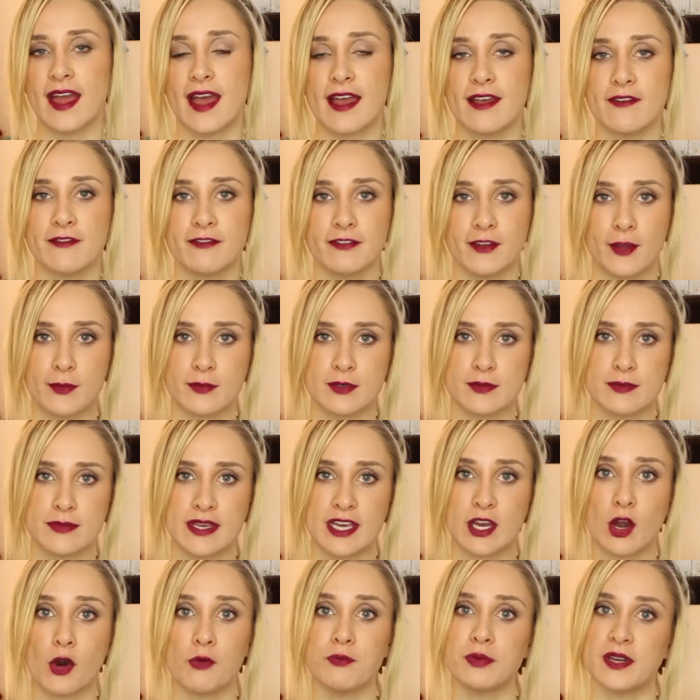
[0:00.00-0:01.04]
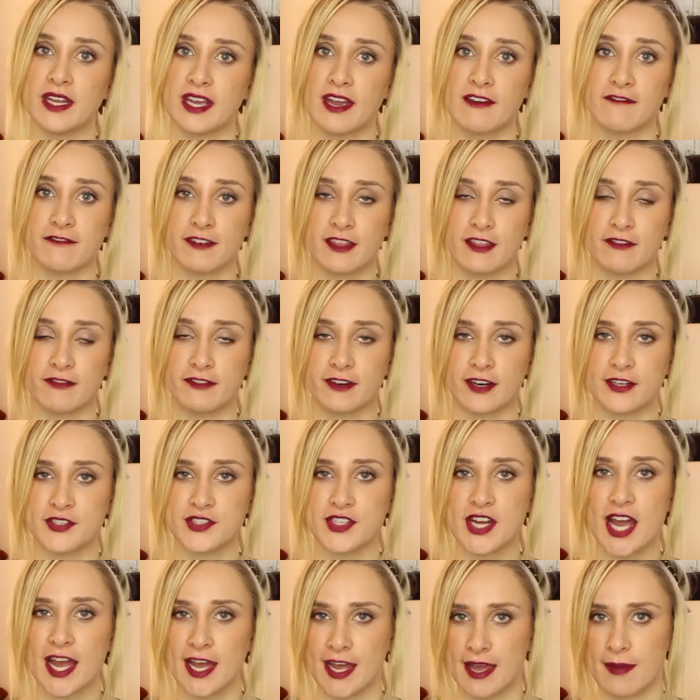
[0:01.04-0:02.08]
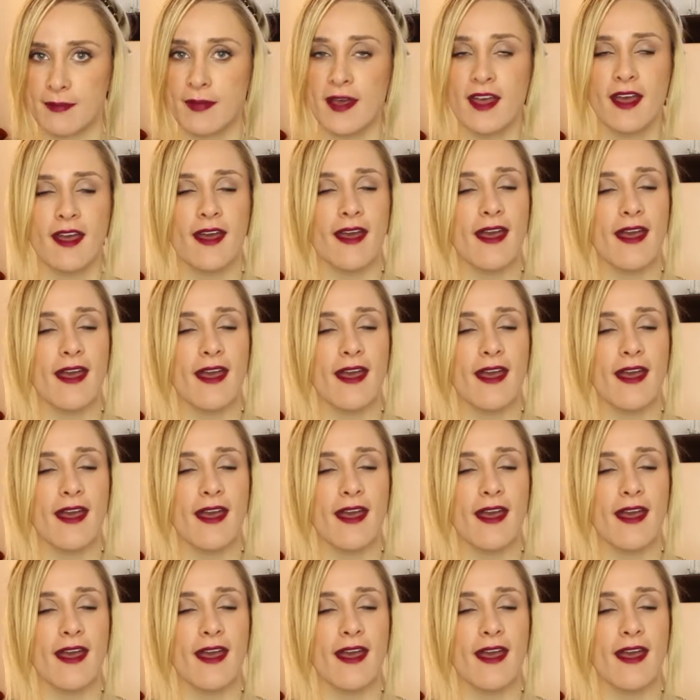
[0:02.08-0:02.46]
I filmed me opening it for the first time.